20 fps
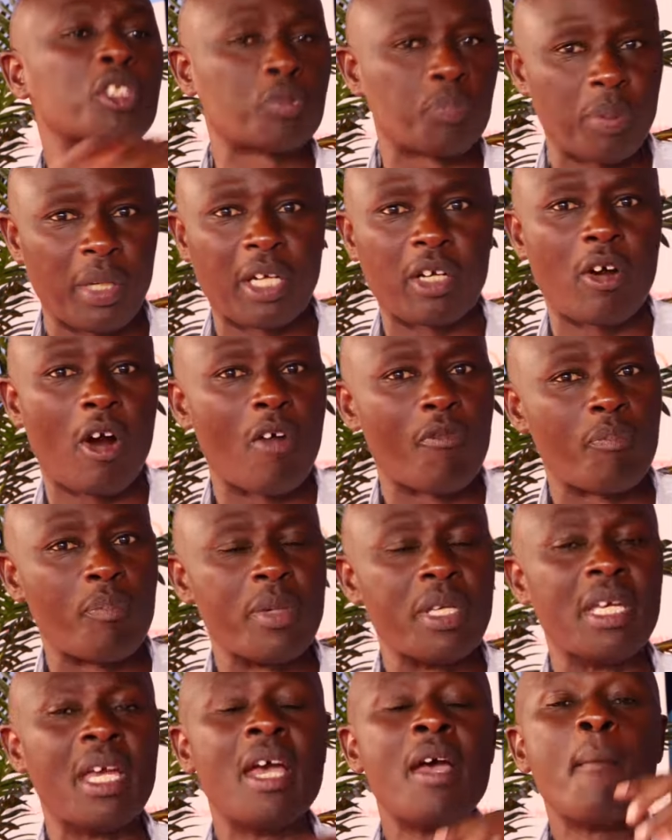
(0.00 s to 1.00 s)
speak of
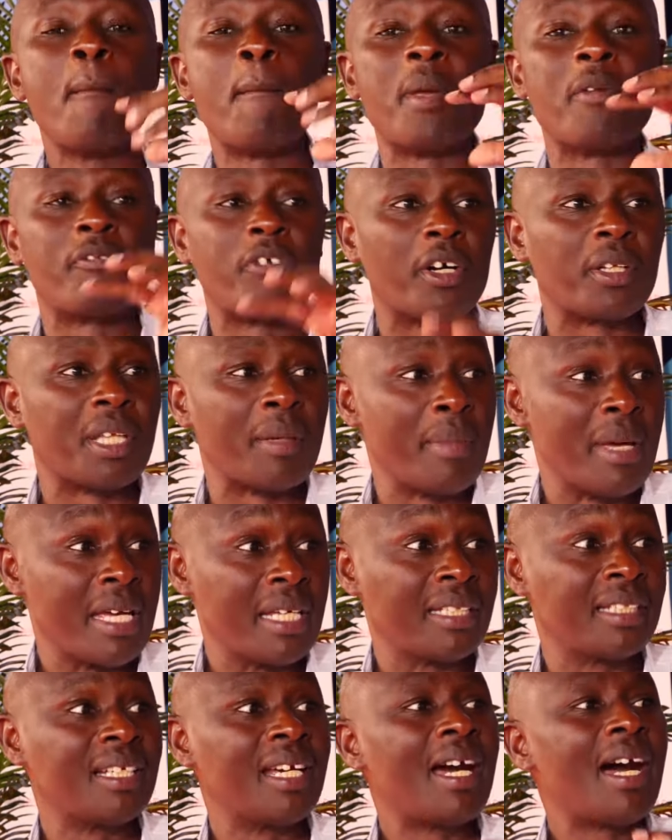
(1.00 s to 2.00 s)
me before the
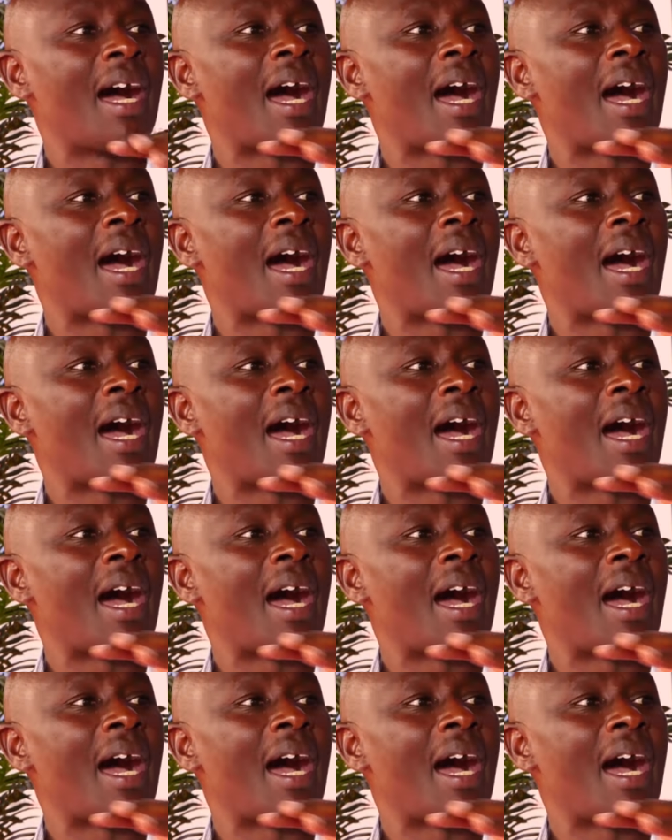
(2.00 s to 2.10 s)
men,